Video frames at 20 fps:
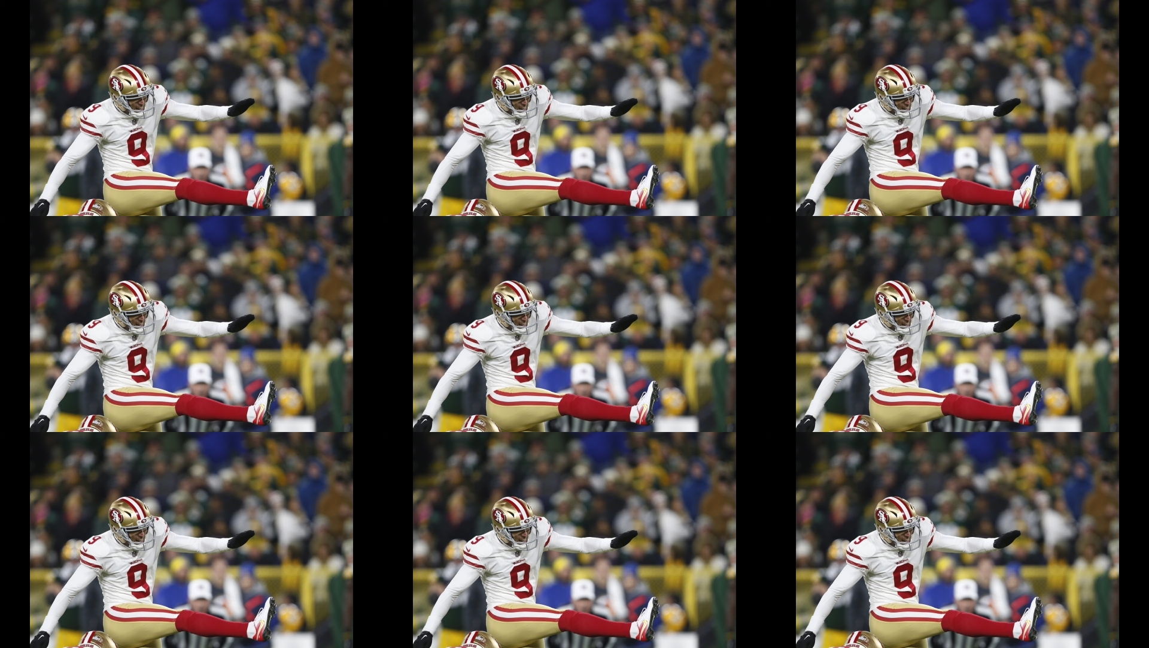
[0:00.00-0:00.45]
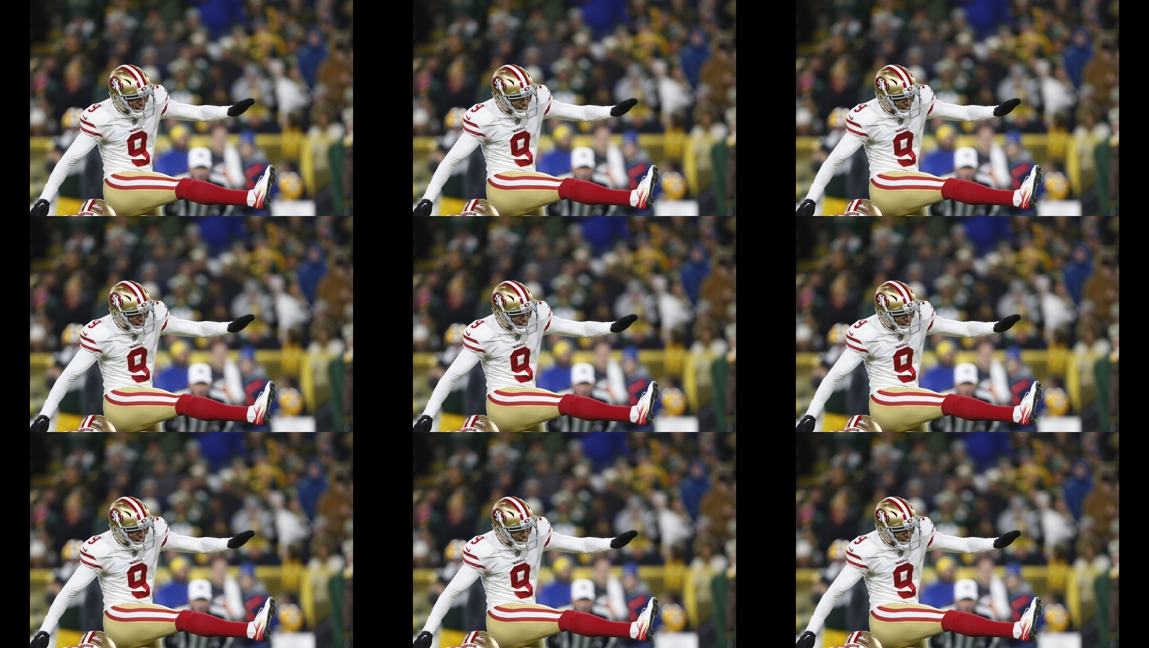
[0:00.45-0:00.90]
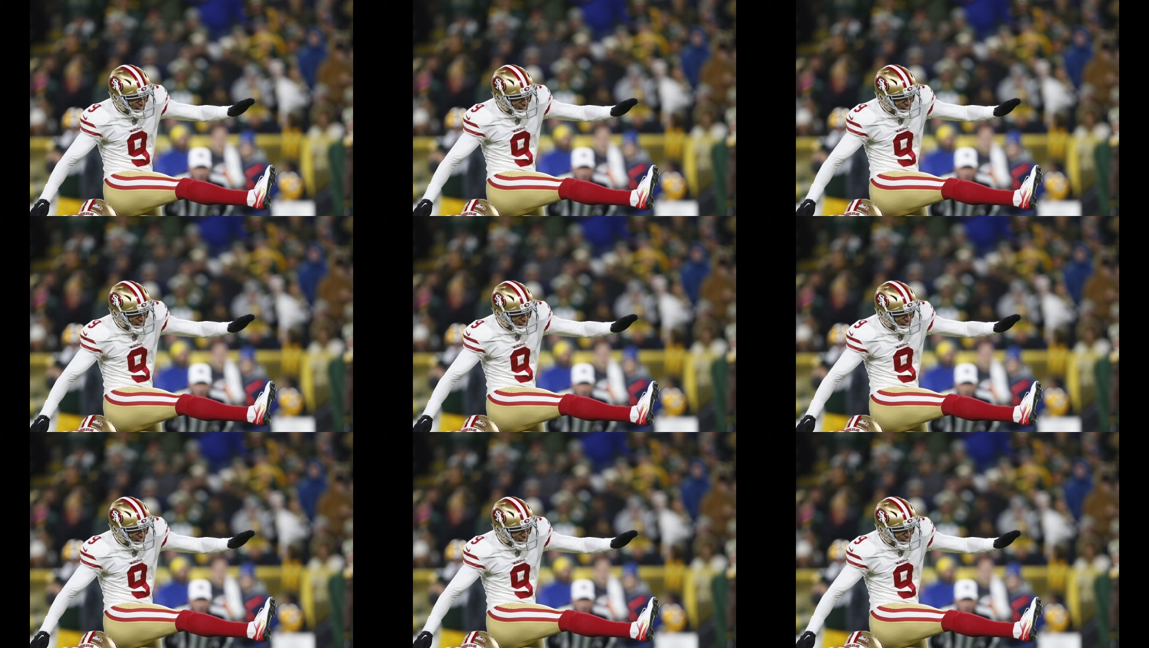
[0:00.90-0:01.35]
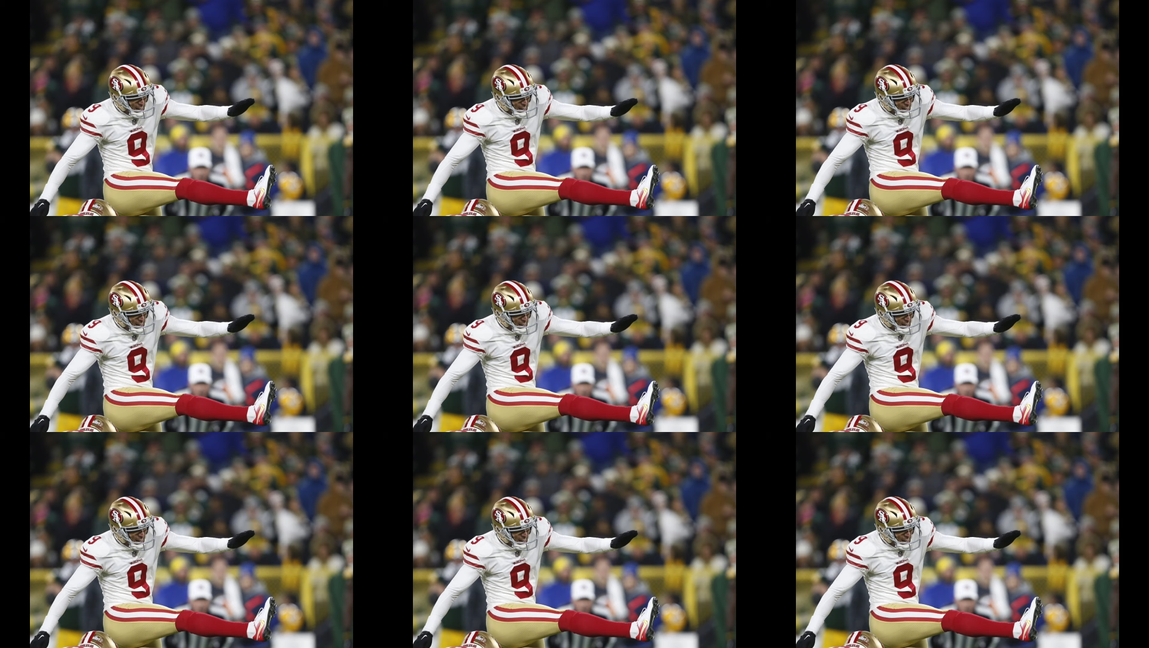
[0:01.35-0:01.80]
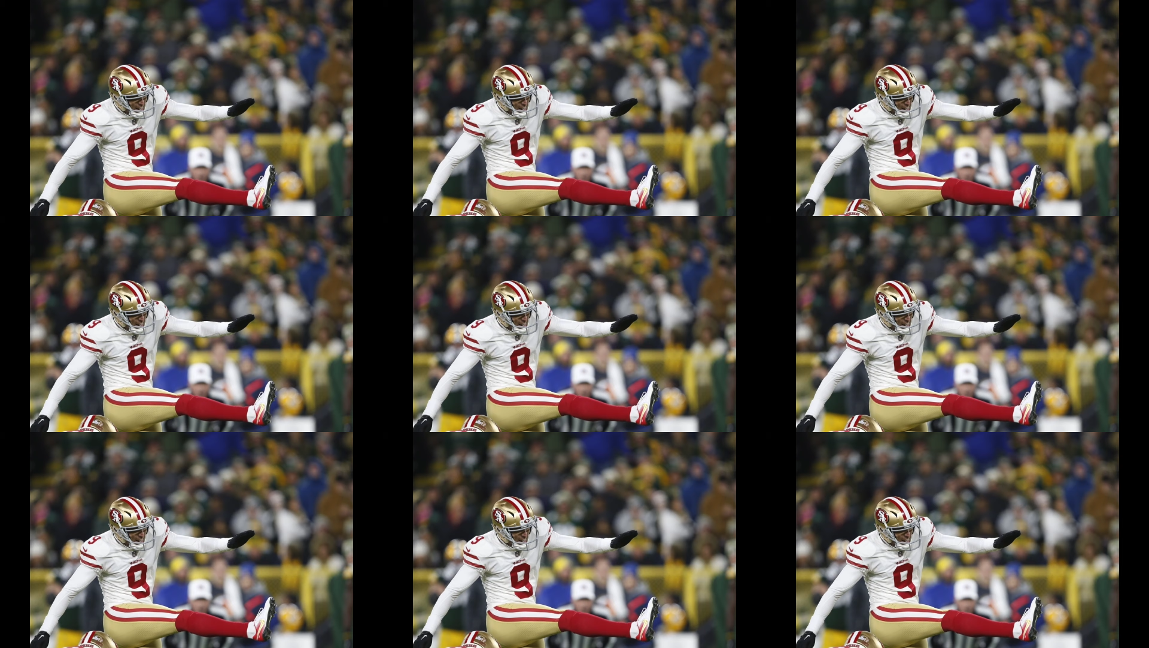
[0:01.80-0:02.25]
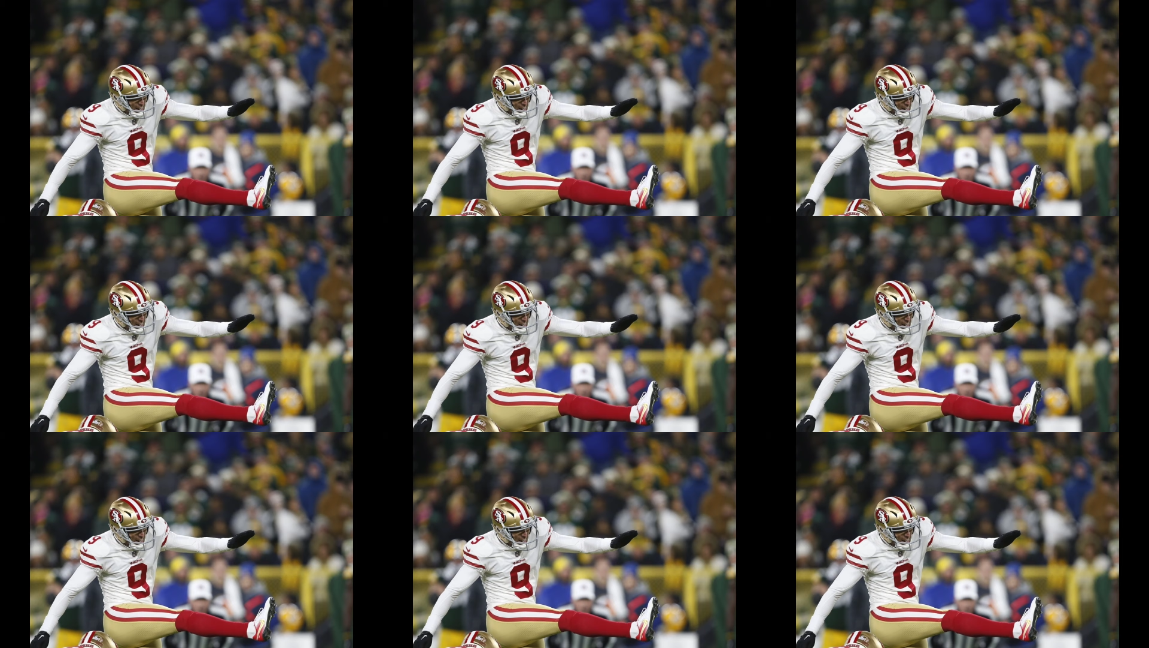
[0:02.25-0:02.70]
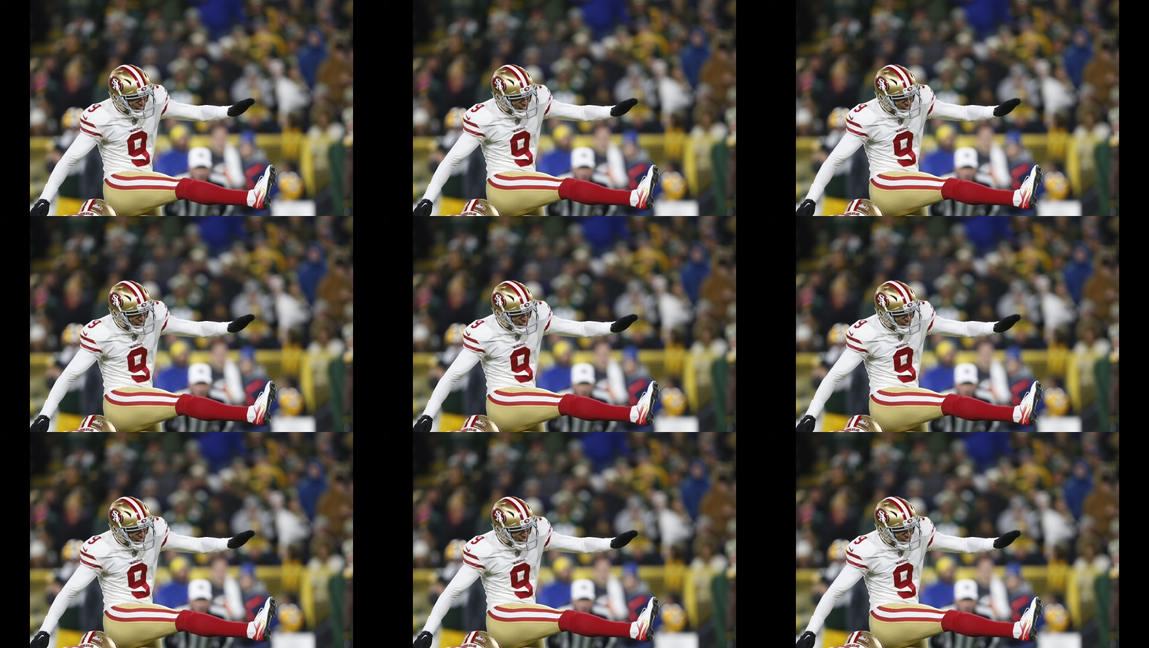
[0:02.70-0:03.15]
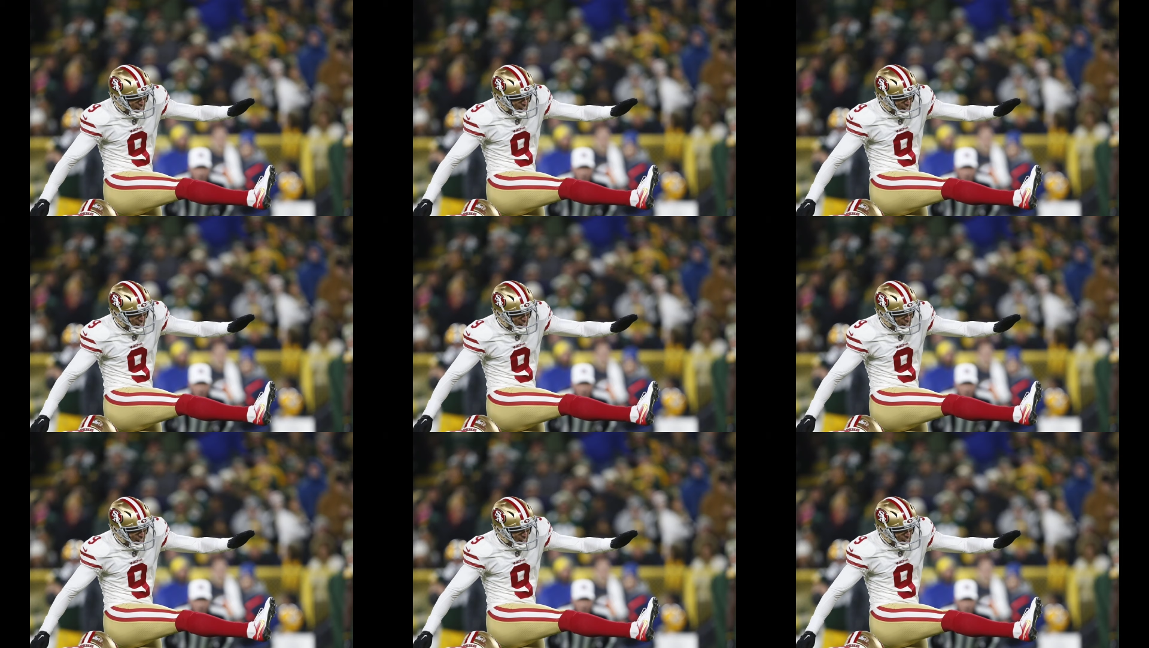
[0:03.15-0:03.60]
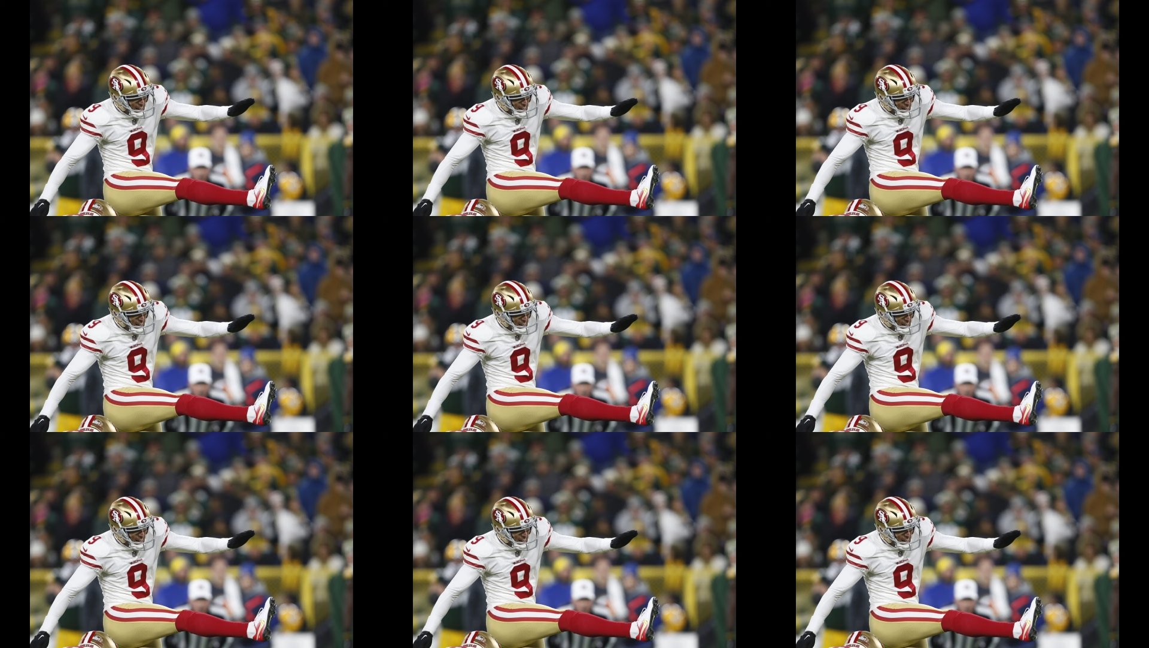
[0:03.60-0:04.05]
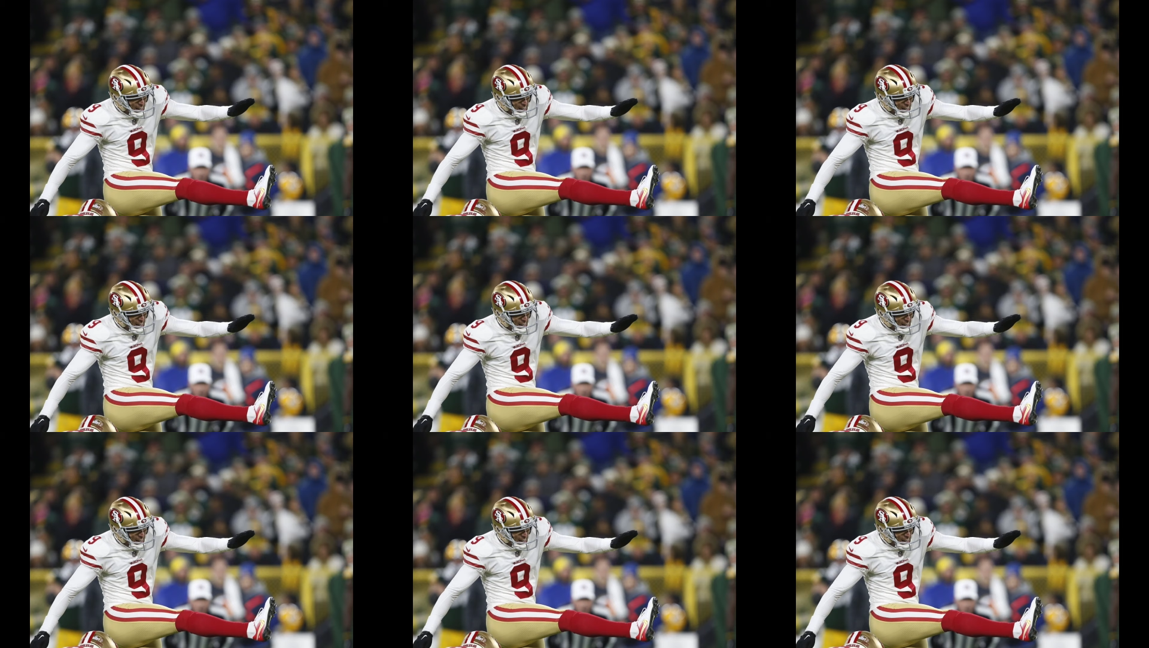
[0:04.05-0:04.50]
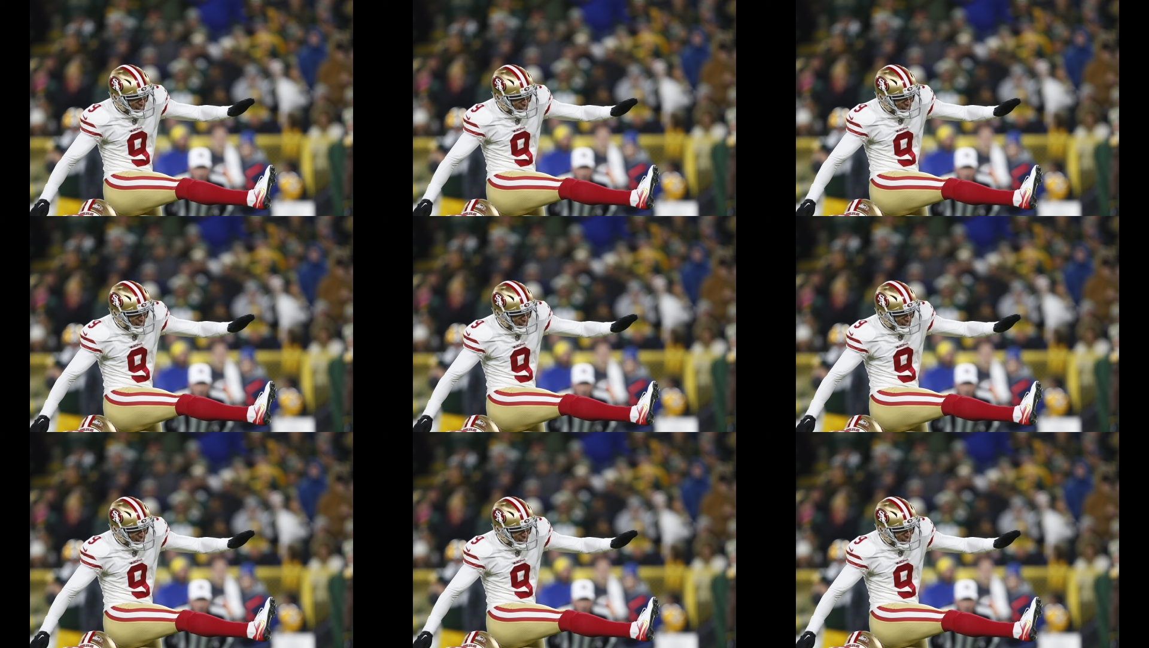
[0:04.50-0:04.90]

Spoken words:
Nobody's mouth can be seen.